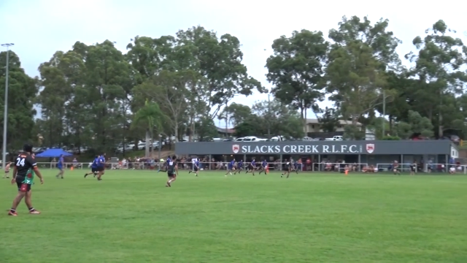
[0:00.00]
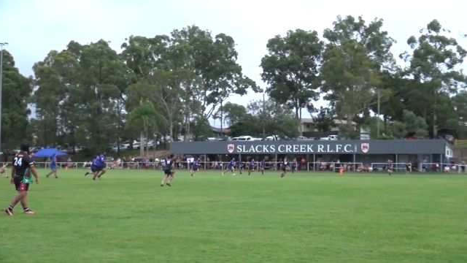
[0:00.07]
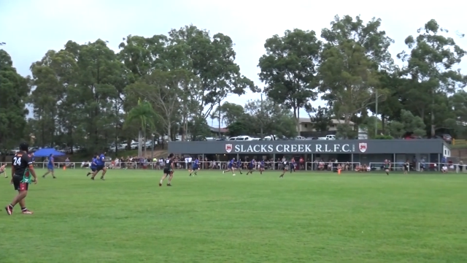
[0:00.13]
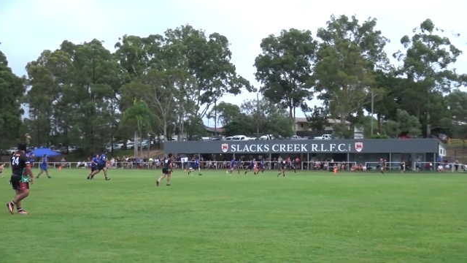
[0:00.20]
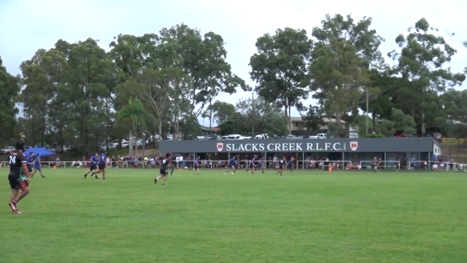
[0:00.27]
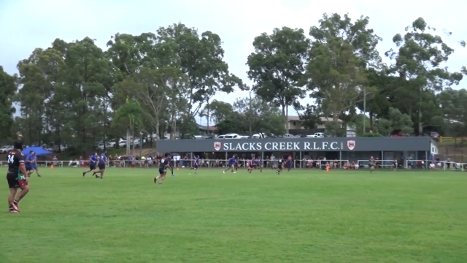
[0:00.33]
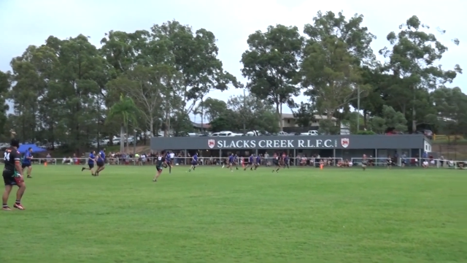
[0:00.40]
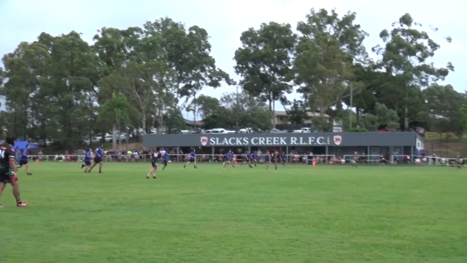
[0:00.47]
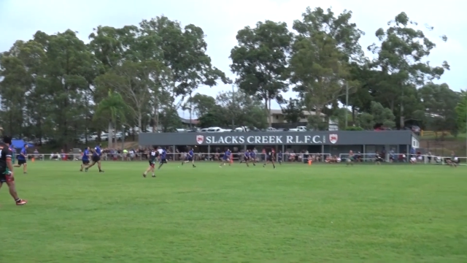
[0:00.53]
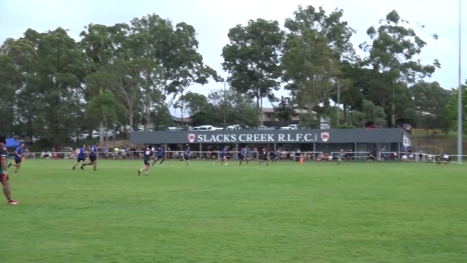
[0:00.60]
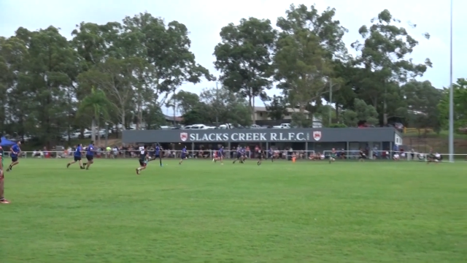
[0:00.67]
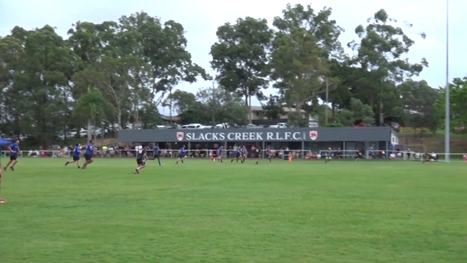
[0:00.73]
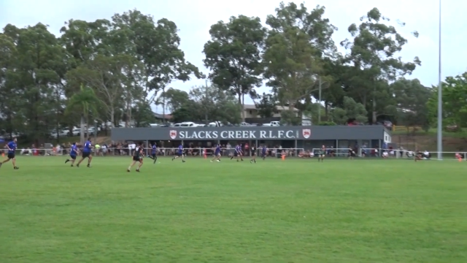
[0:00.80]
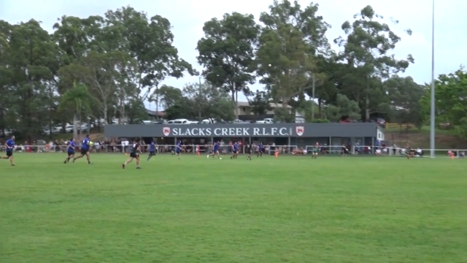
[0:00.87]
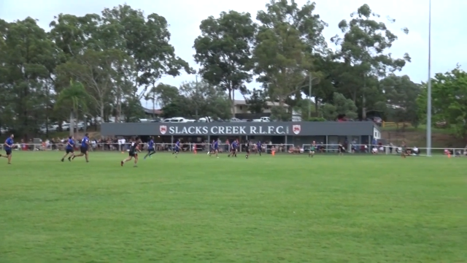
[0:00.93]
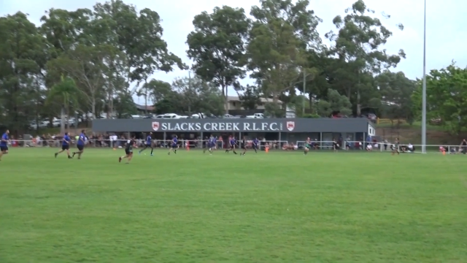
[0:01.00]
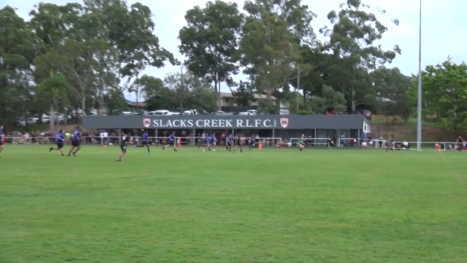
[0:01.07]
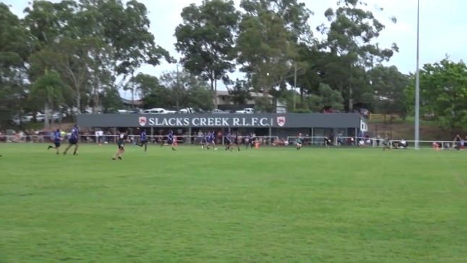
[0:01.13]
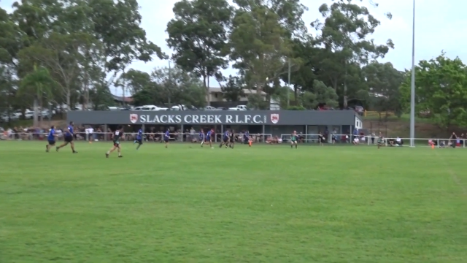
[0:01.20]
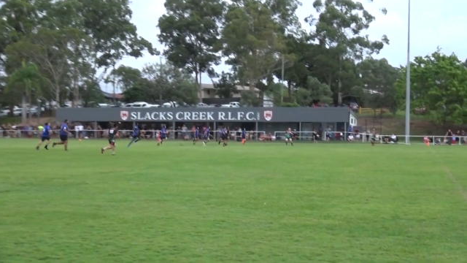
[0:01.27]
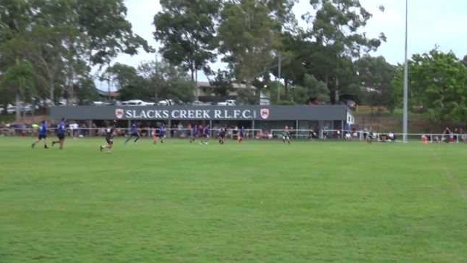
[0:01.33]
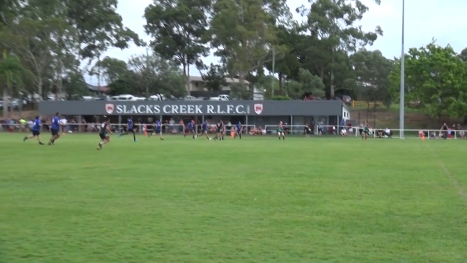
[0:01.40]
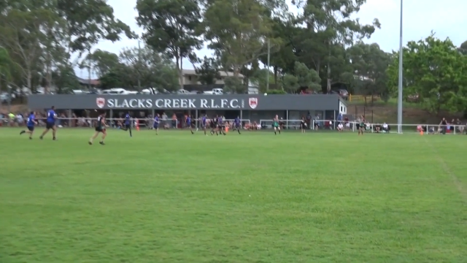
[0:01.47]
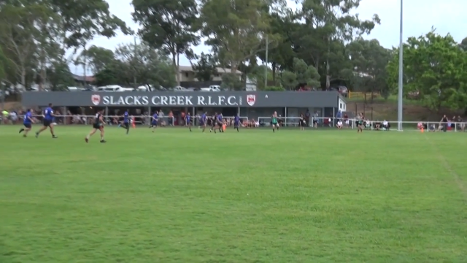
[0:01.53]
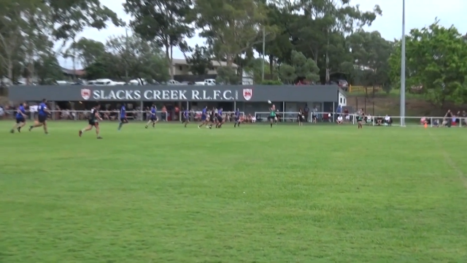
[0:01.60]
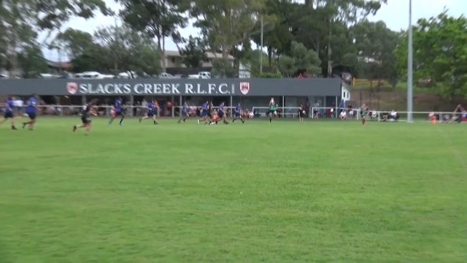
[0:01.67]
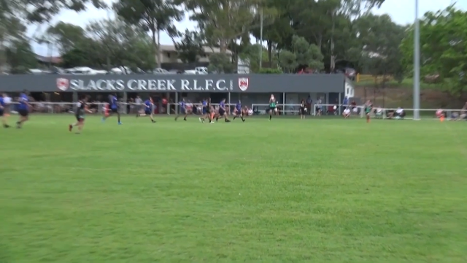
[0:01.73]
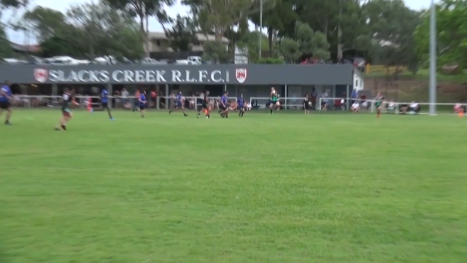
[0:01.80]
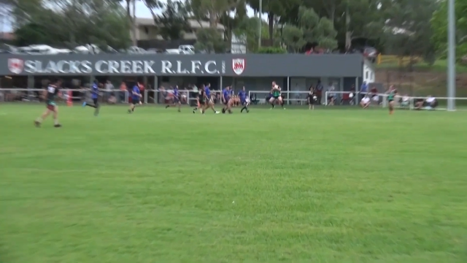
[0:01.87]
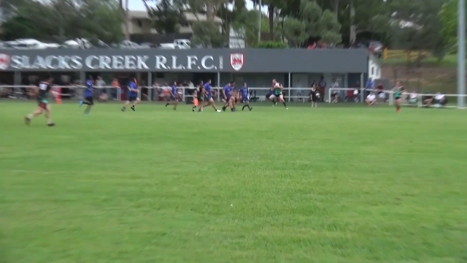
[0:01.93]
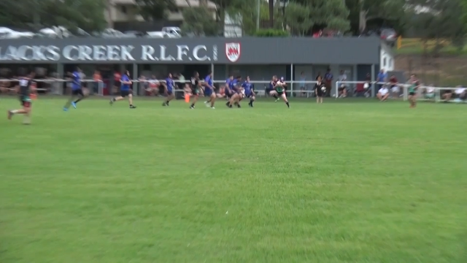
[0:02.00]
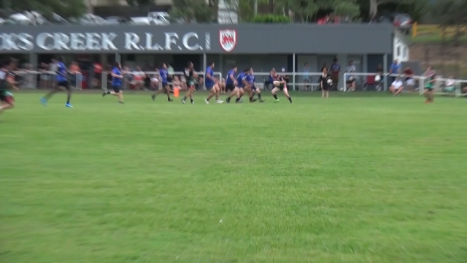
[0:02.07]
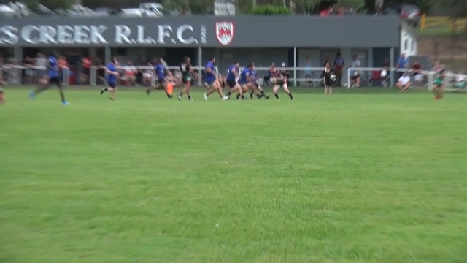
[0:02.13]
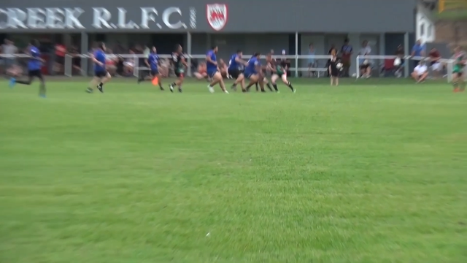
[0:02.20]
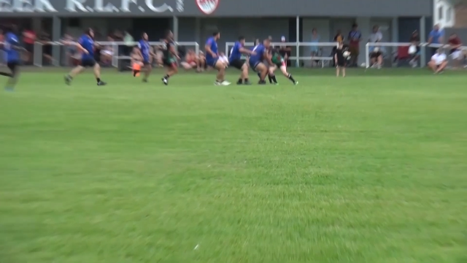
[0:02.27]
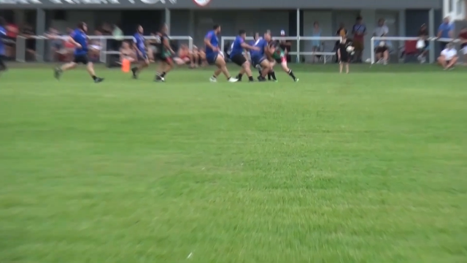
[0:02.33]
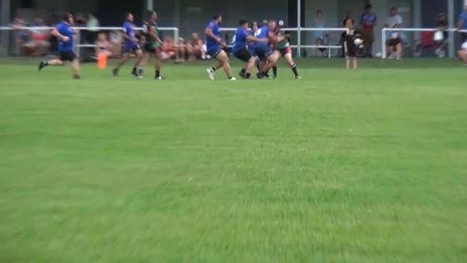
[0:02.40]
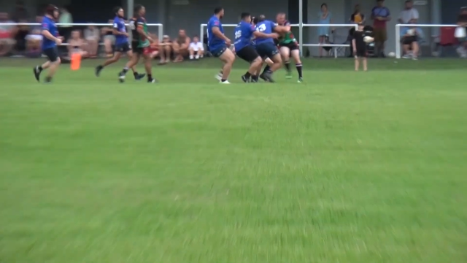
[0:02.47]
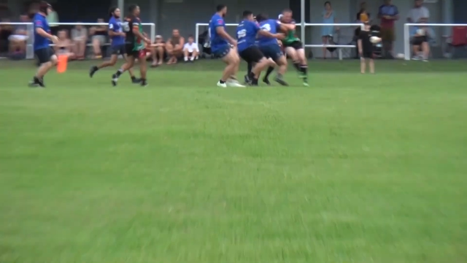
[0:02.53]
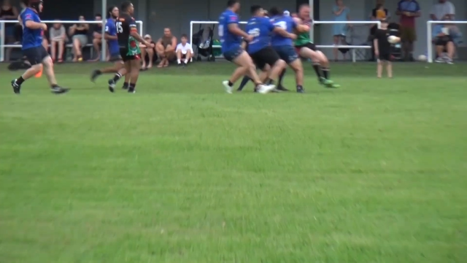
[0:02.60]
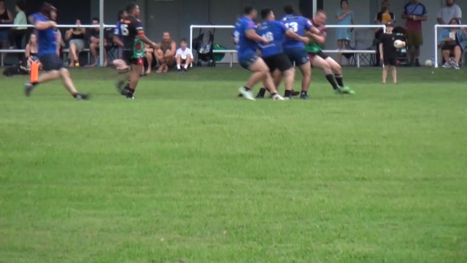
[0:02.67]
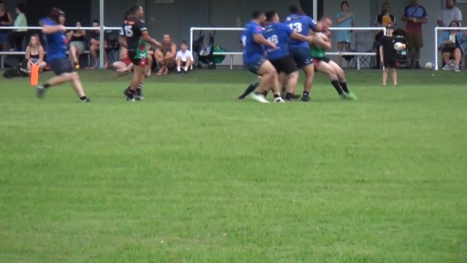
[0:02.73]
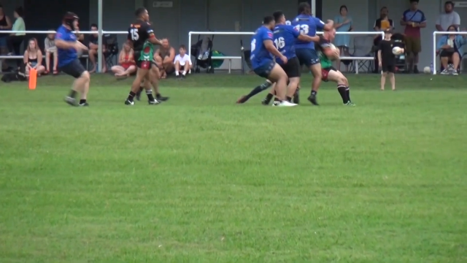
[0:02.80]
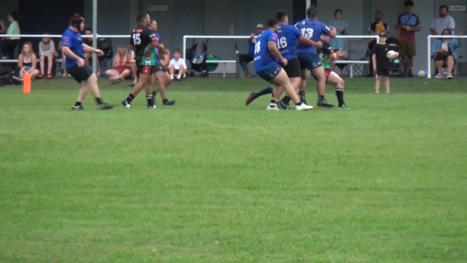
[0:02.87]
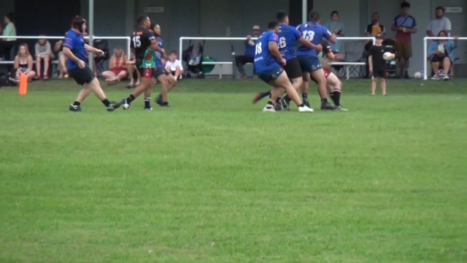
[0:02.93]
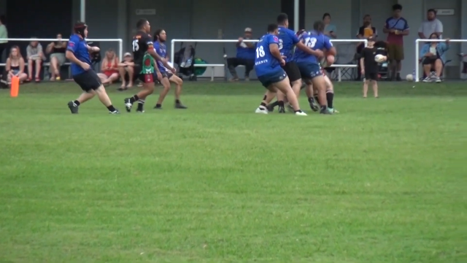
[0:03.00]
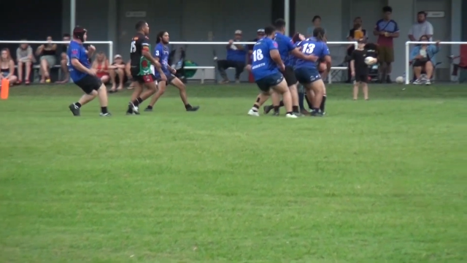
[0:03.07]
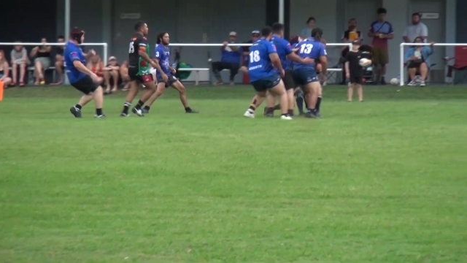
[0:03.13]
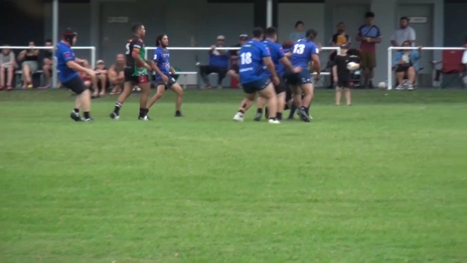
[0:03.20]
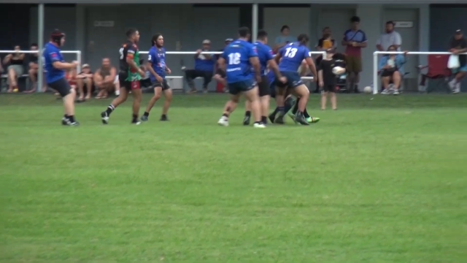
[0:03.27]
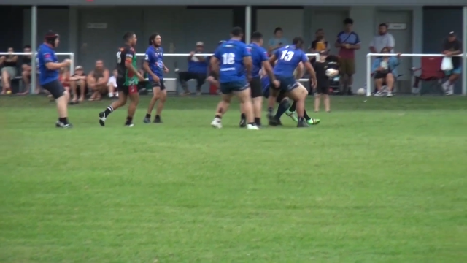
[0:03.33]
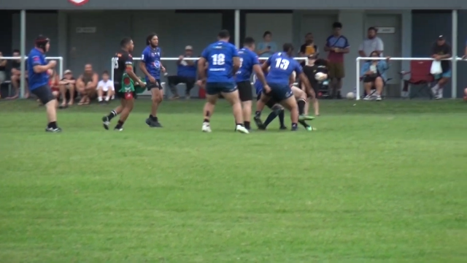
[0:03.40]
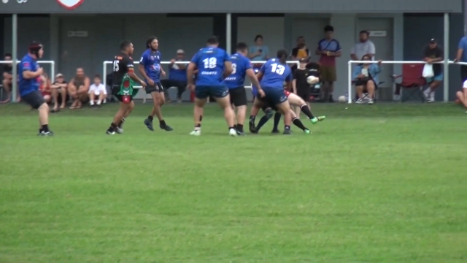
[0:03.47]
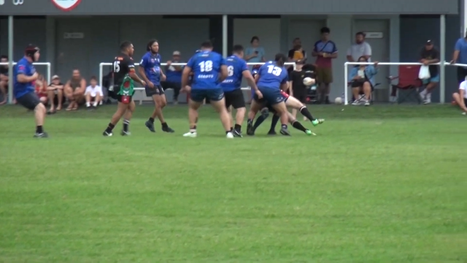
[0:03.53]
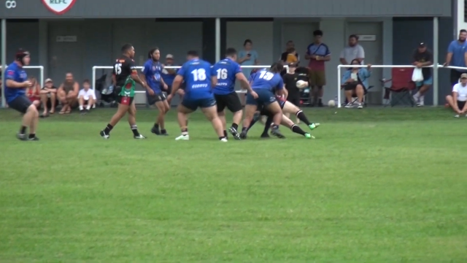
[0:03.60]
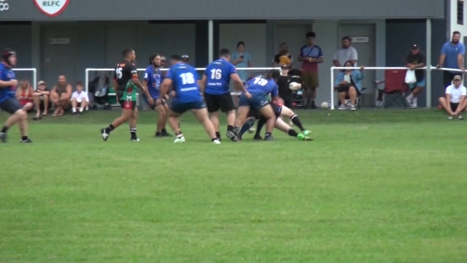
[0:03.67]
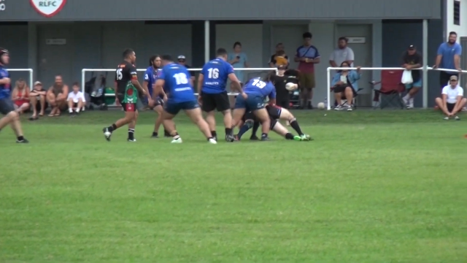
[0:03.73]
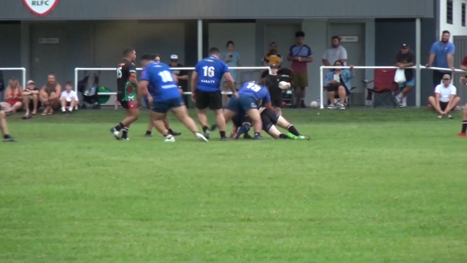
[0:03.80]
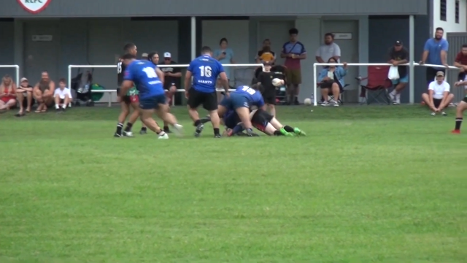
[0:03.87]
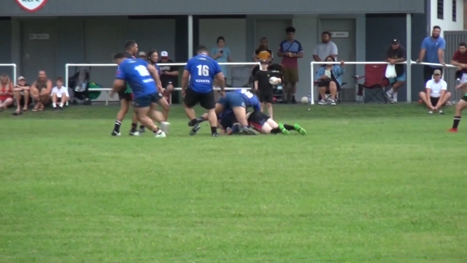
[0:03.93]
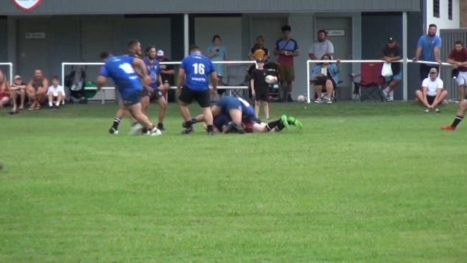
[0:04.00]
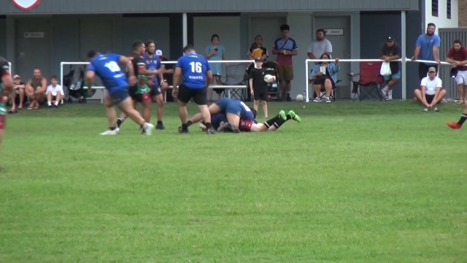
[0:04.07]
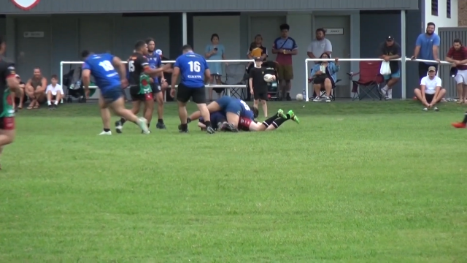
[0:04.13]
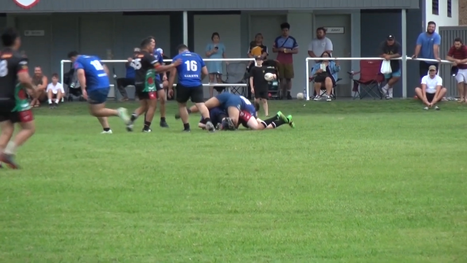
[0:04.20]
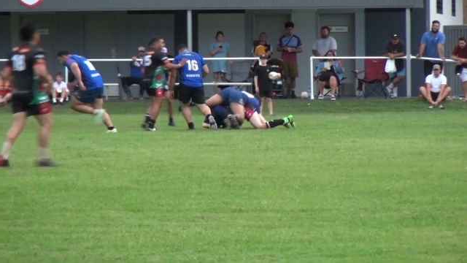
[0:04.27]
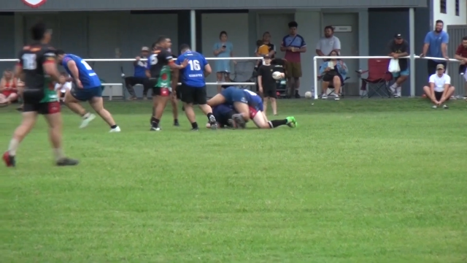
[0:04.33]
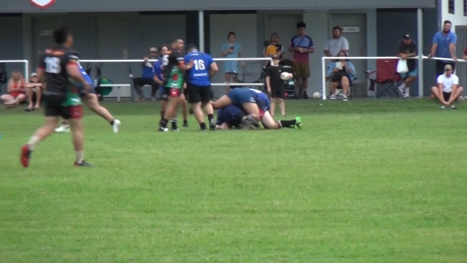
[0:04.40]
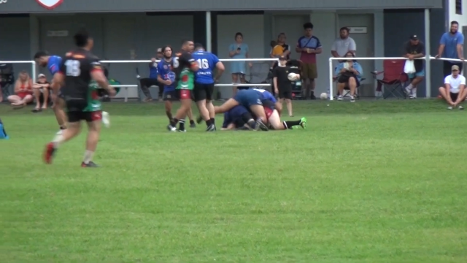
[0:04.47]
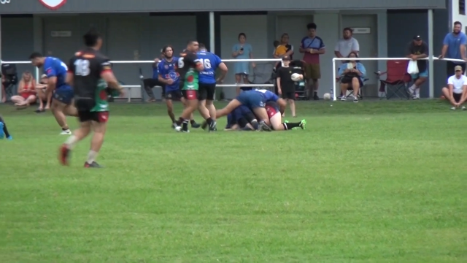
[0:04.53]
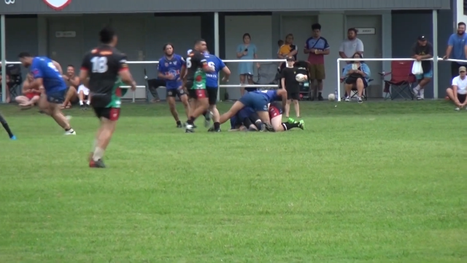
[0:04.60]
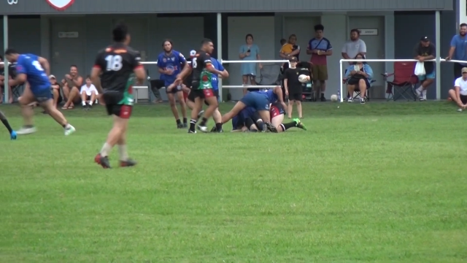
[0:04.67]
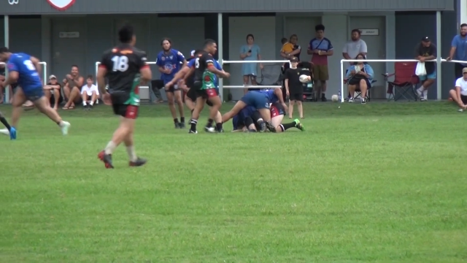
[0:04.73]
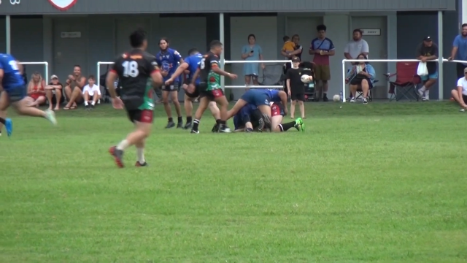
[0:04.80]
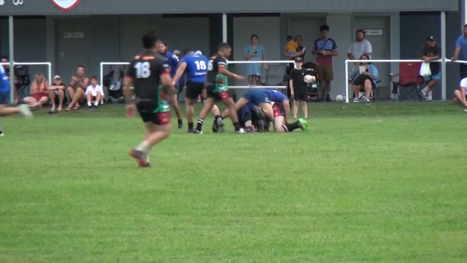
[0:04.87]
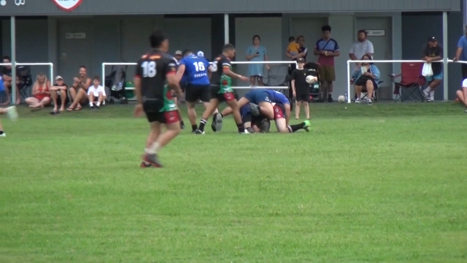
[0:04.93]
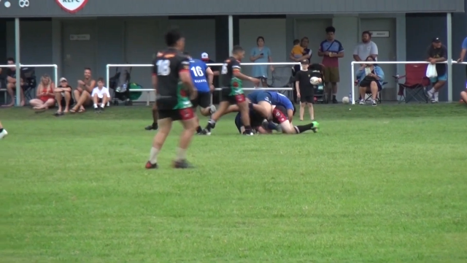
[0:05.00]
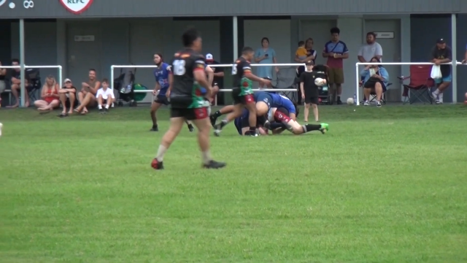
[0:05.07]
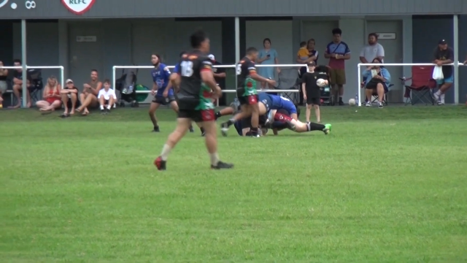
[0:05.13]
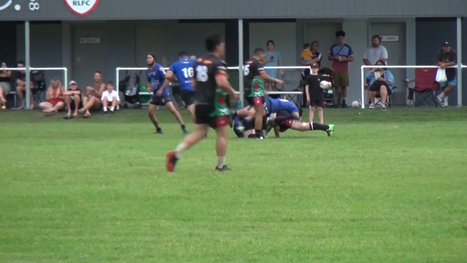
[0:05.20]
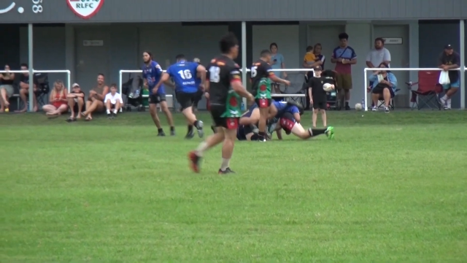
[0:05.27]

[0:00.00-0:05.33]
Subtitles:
Nobody's mouth can be seen.